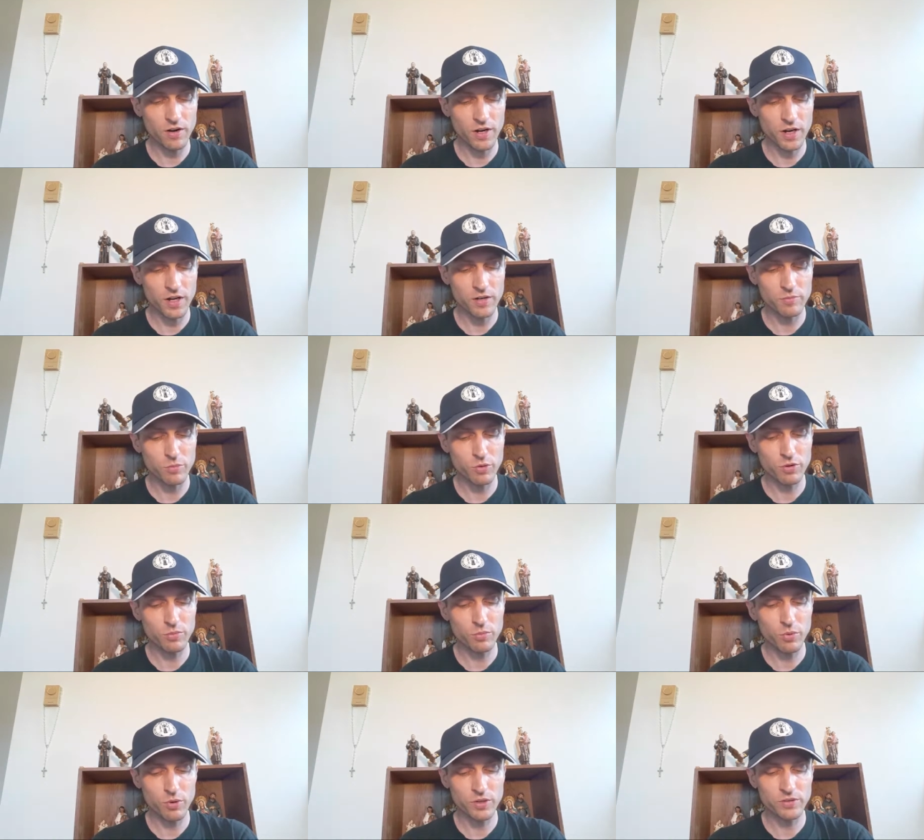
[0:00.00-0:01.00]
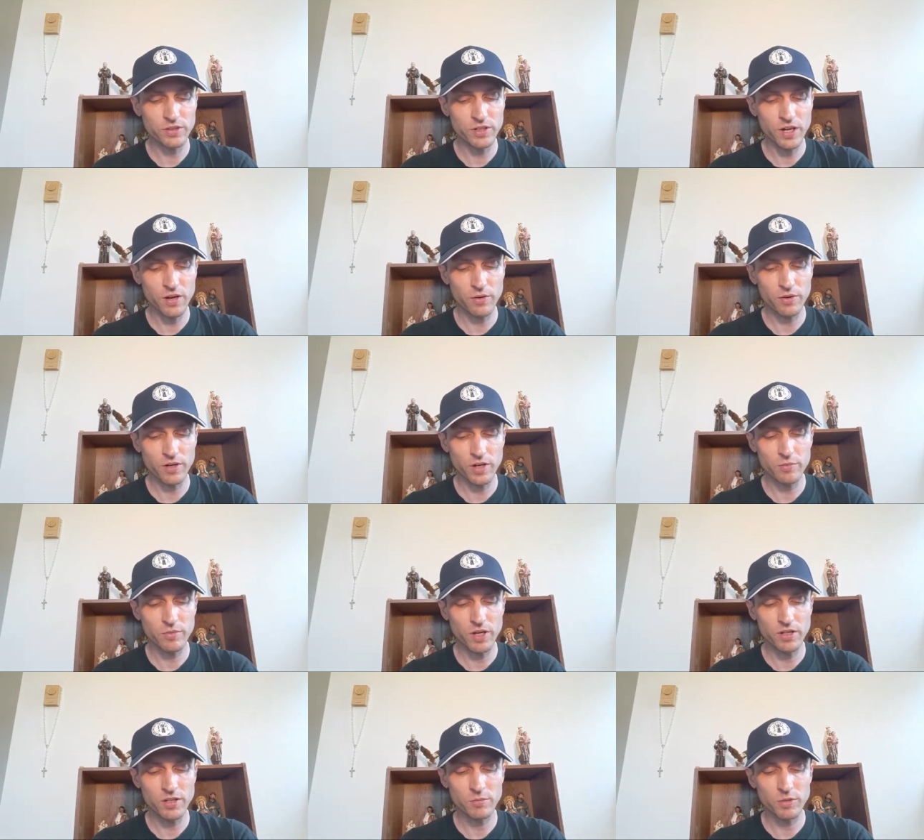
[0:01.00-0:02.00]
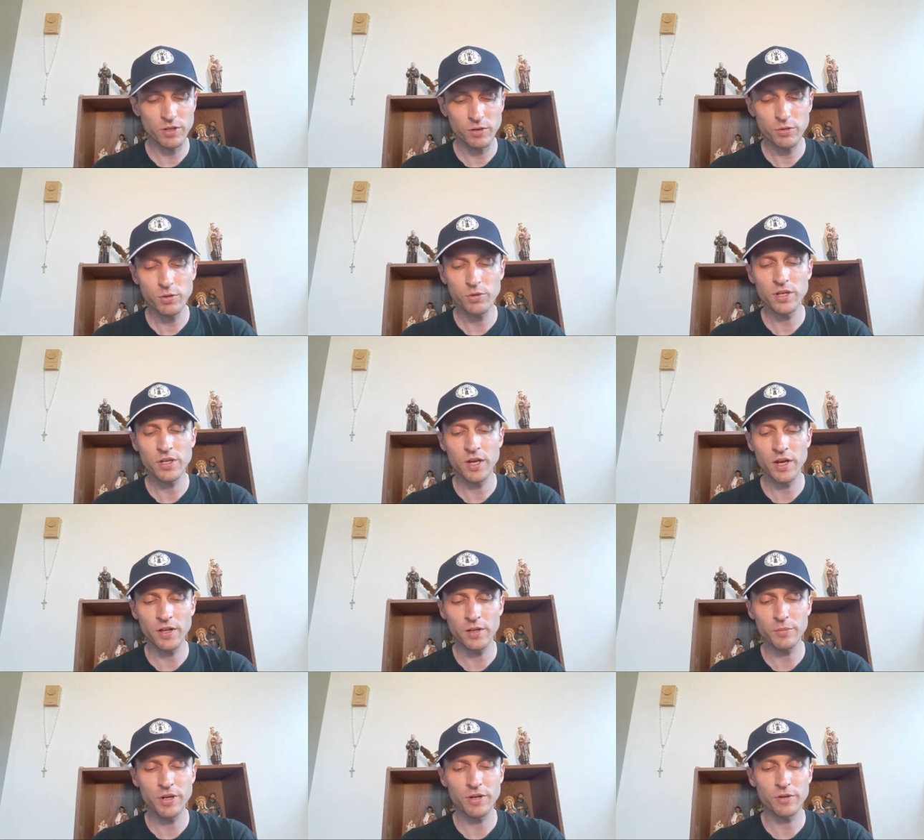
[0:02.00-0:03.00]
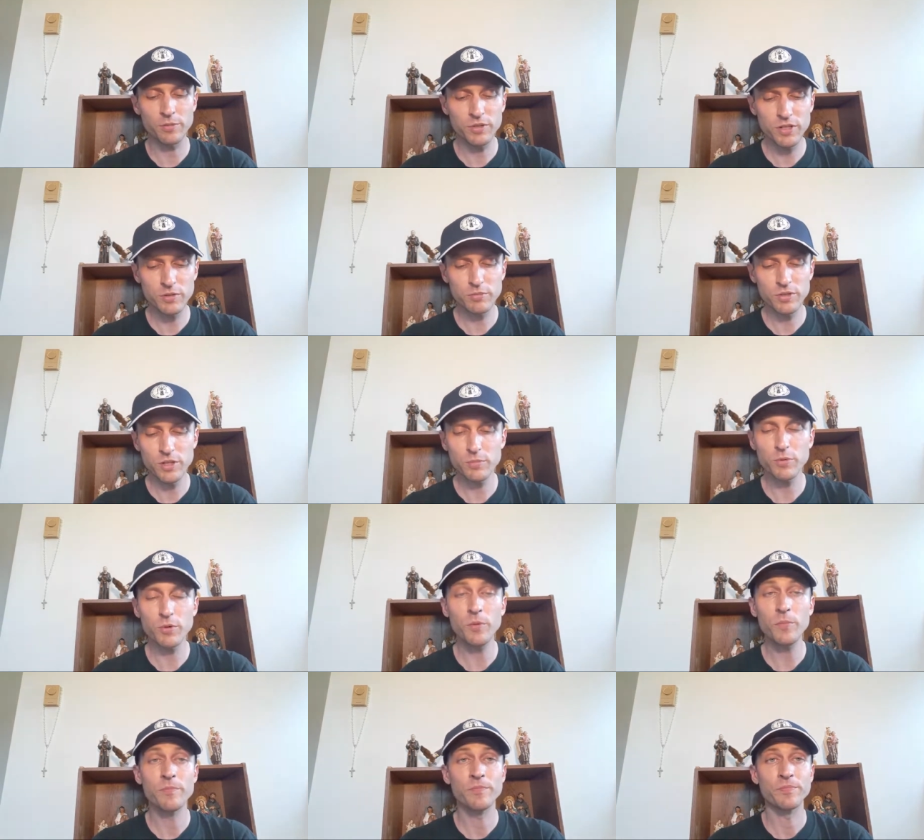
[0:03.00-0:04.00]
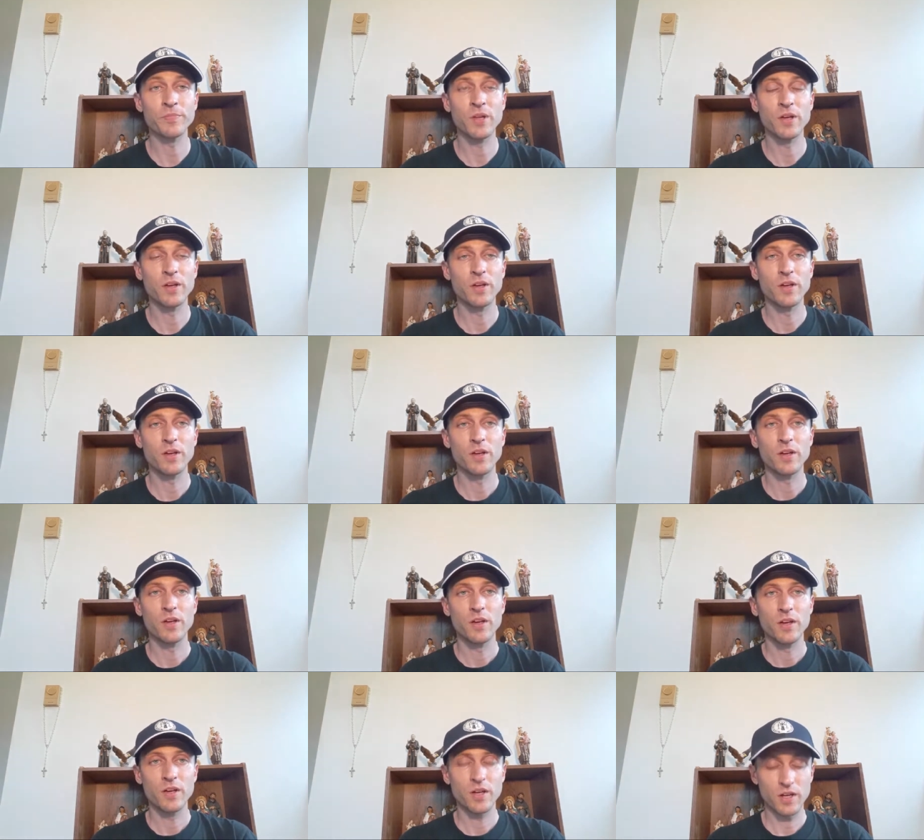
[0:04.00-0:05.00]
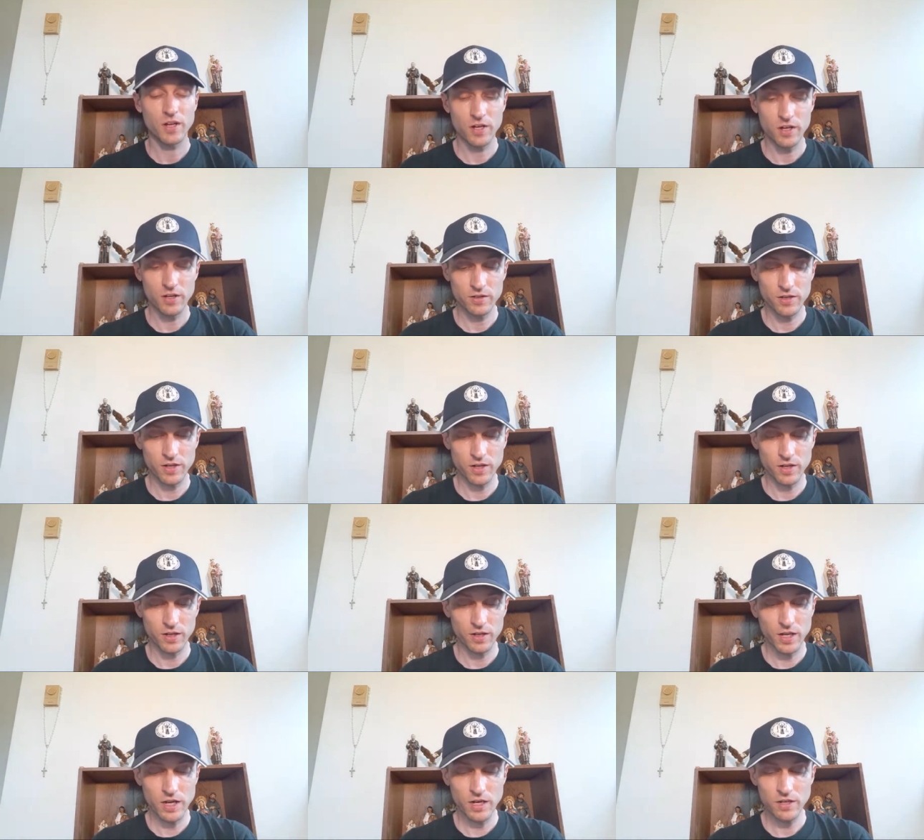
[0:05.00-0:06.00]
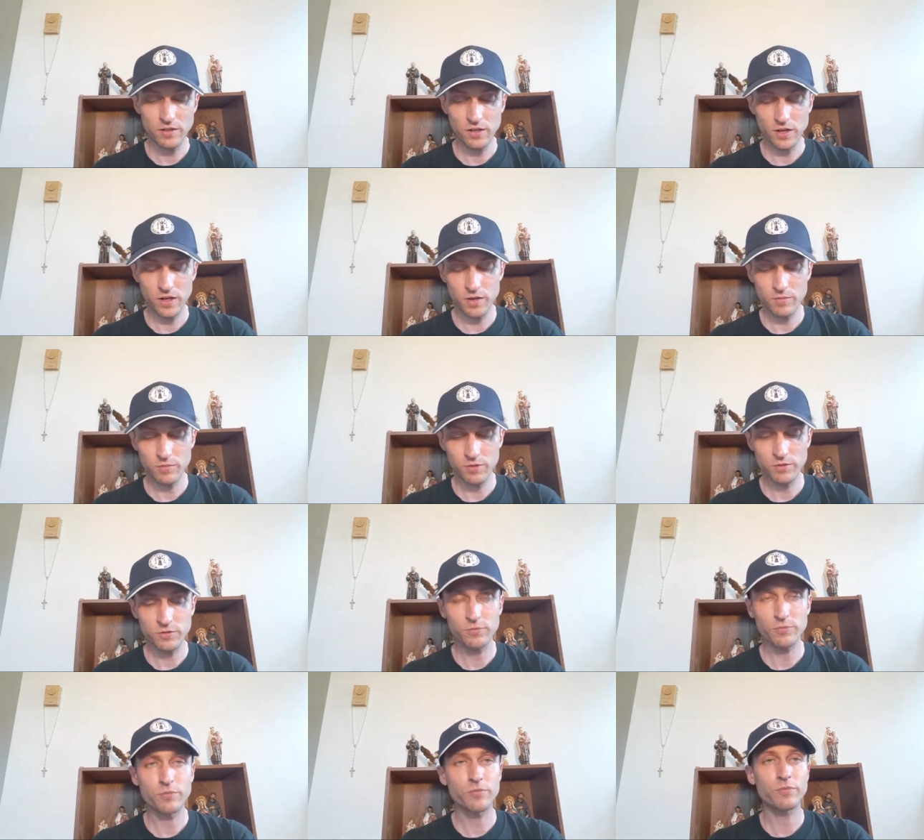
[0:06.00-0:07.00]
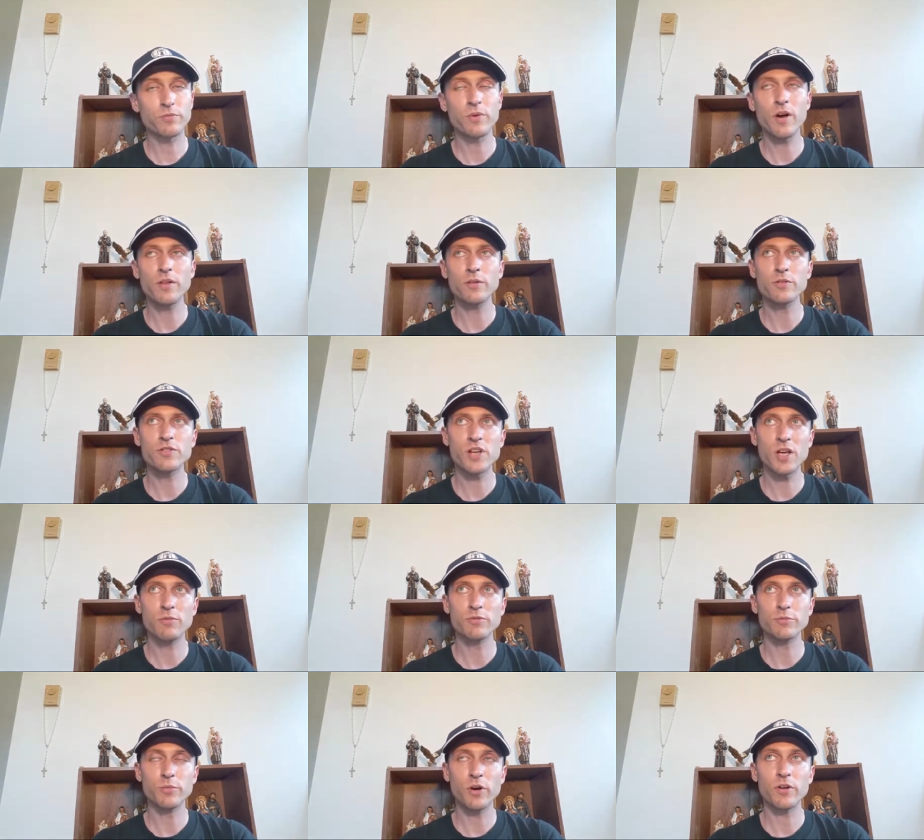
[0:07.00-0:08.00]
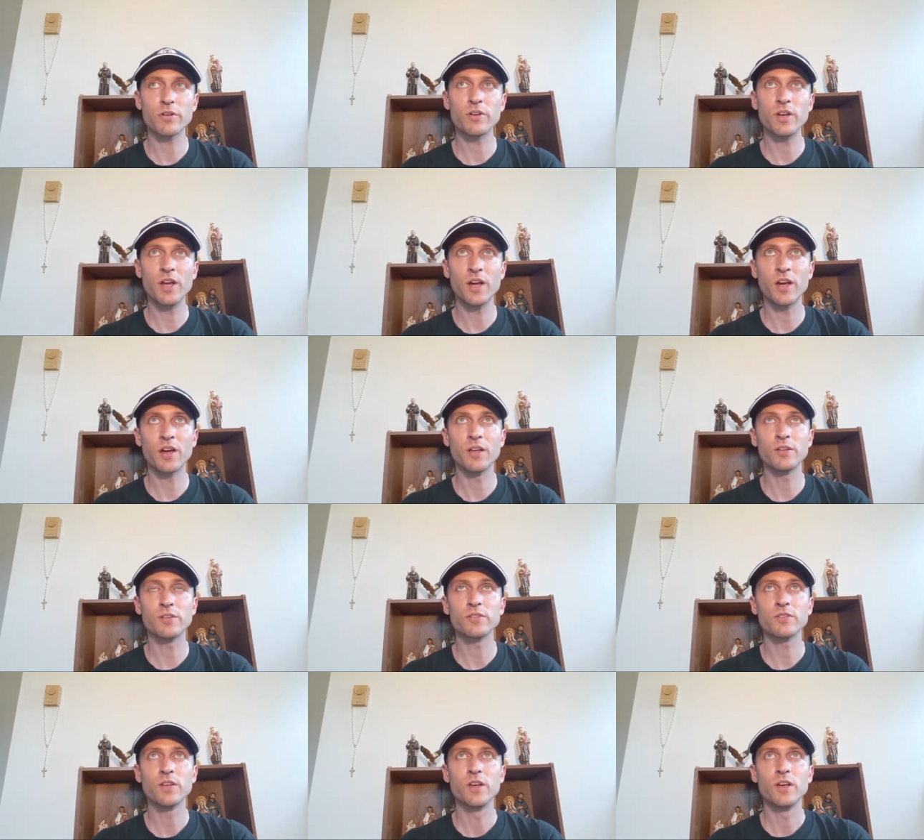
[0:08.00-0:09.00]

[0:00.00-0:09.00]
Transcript: and, more importantly, how God made them, including LMNOP people. And uh, anytime, because Father James Martin has.